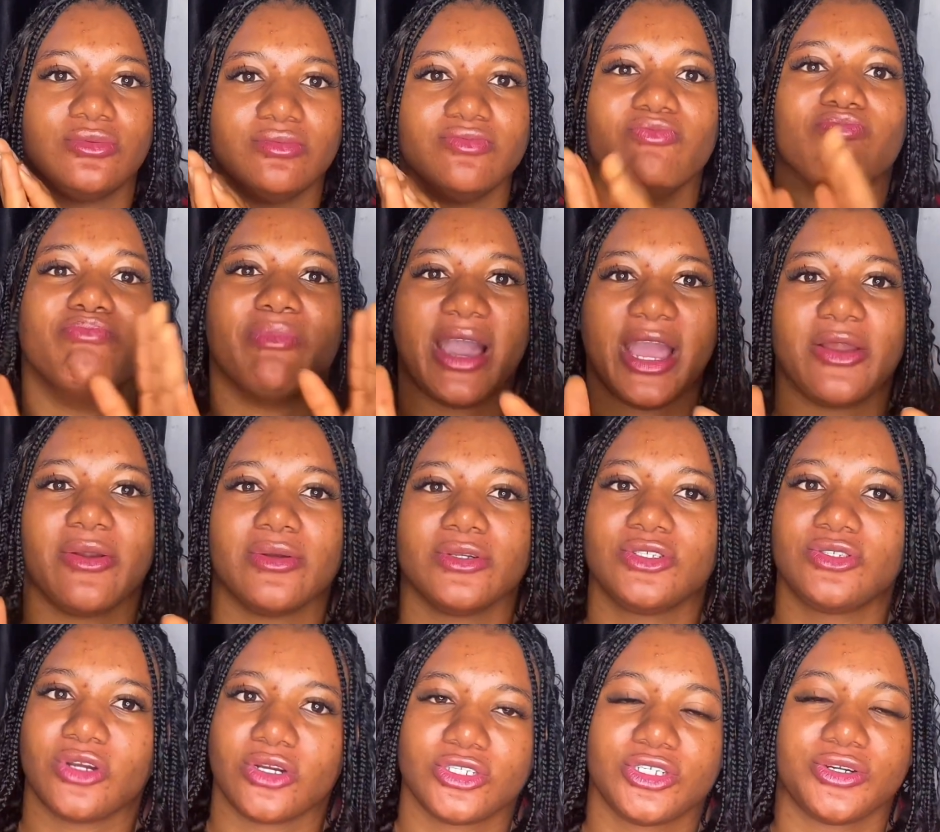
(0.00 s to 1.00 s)
minor
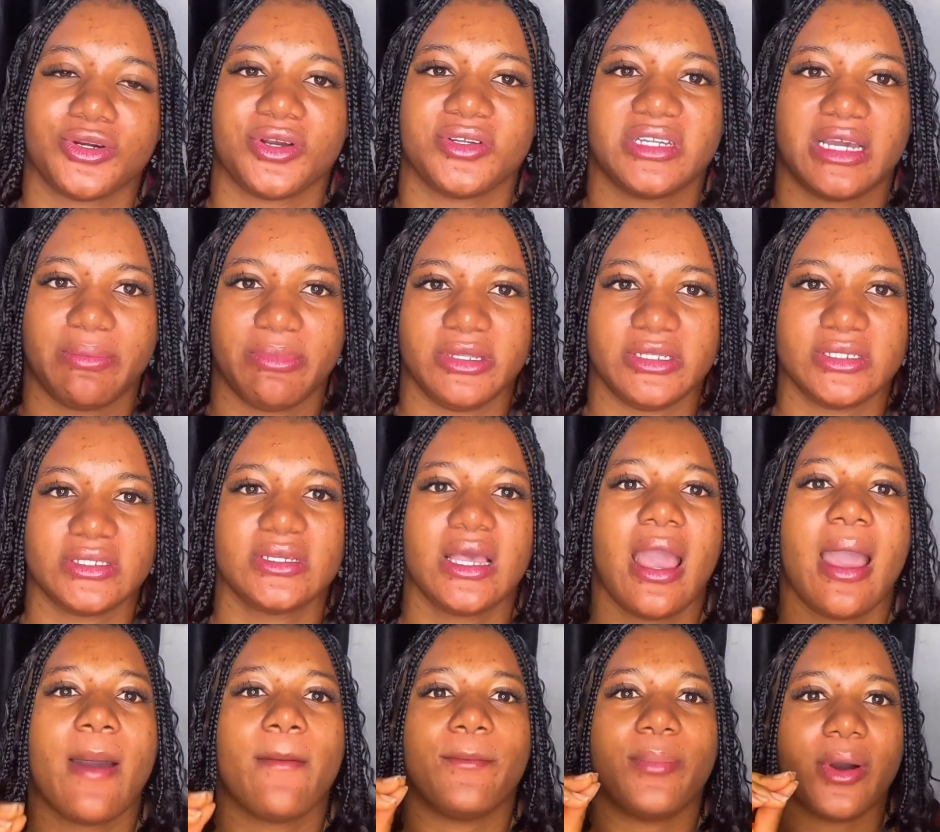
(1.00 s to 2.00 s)
structural damages.
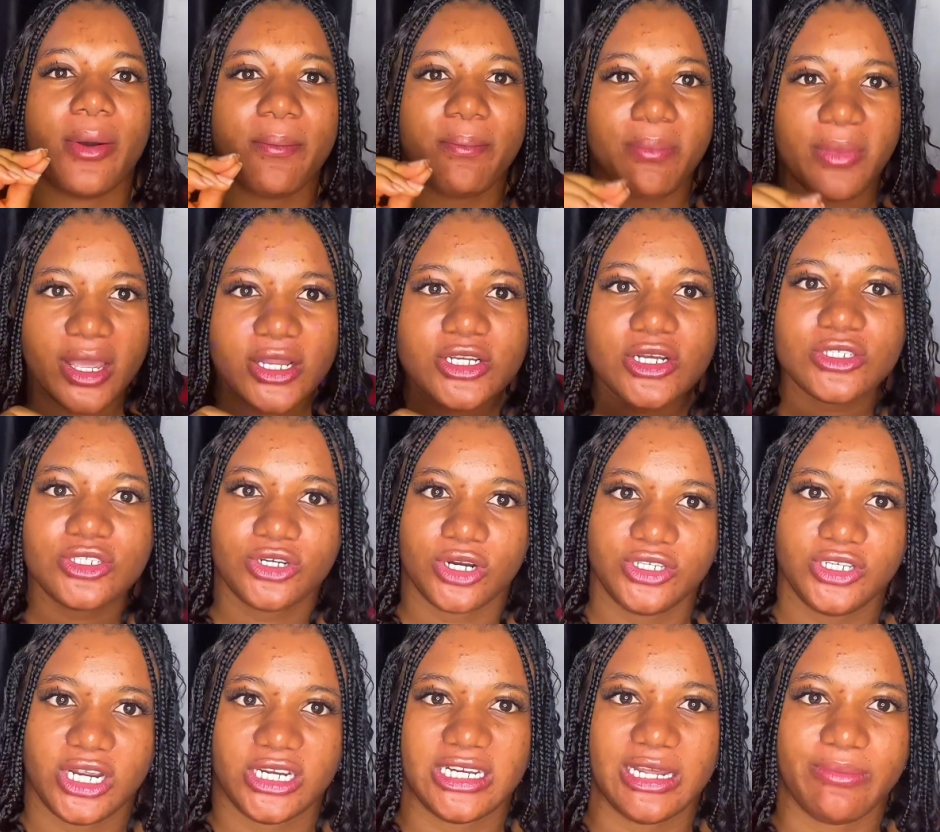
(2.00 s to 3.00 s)
But major
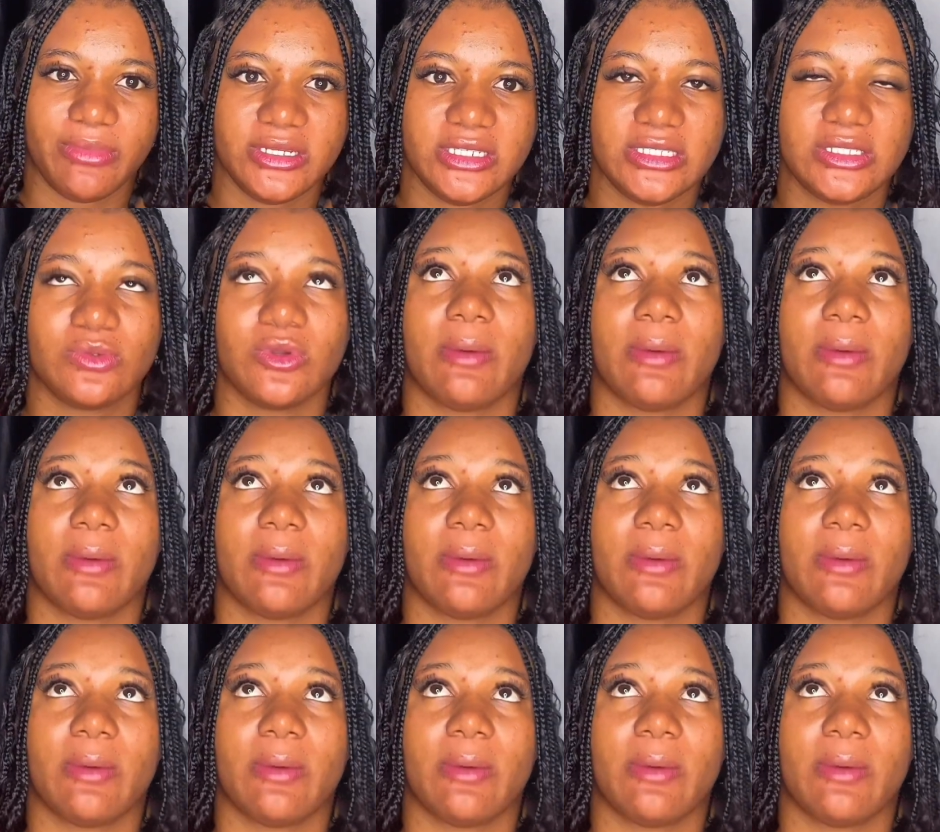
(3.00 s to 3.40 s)
structural damages,